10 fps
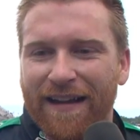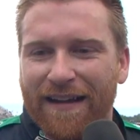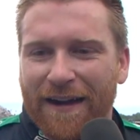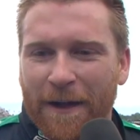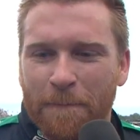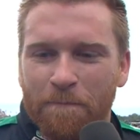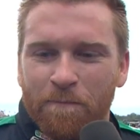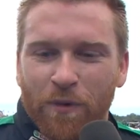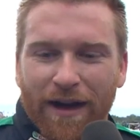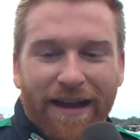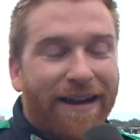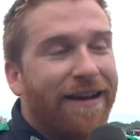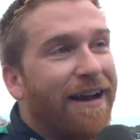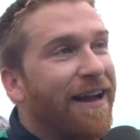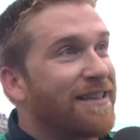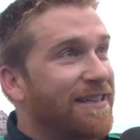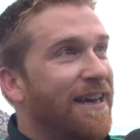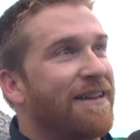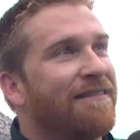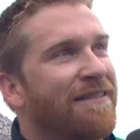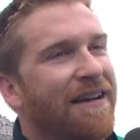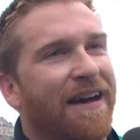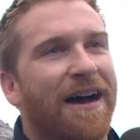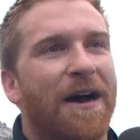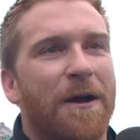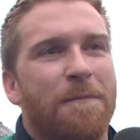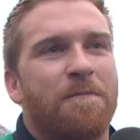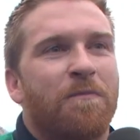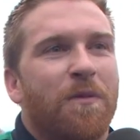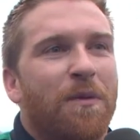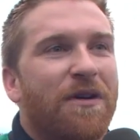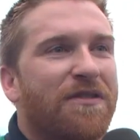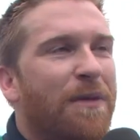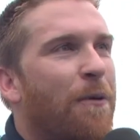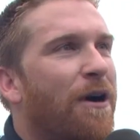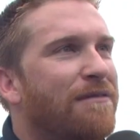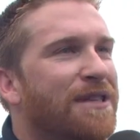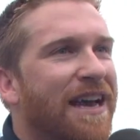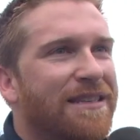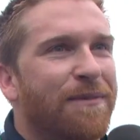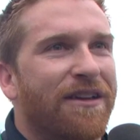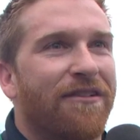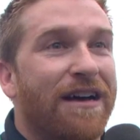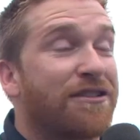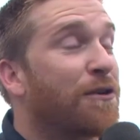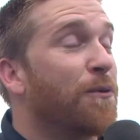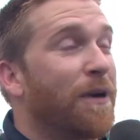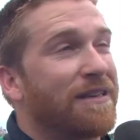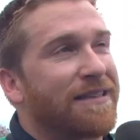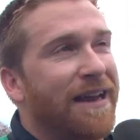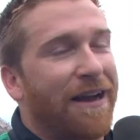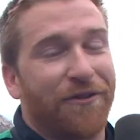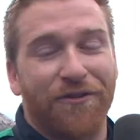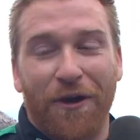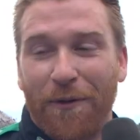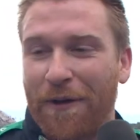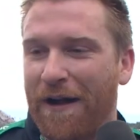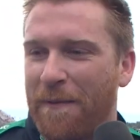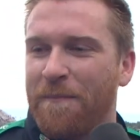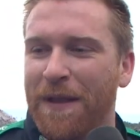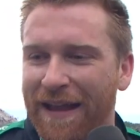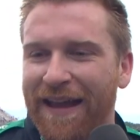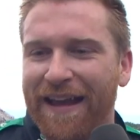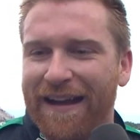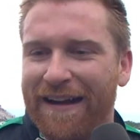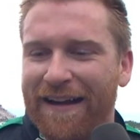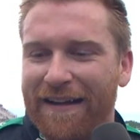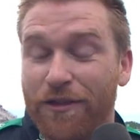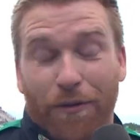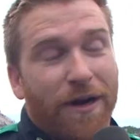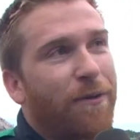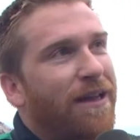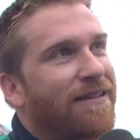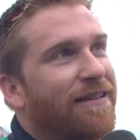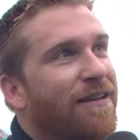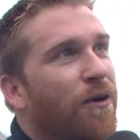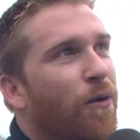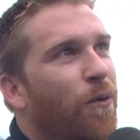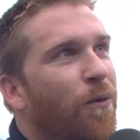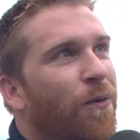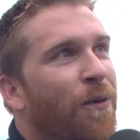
Um, I gotta I gotta say, uh, you know, missing my wife. She hasn't been at the last two wins now. So um, three wins. Ooh.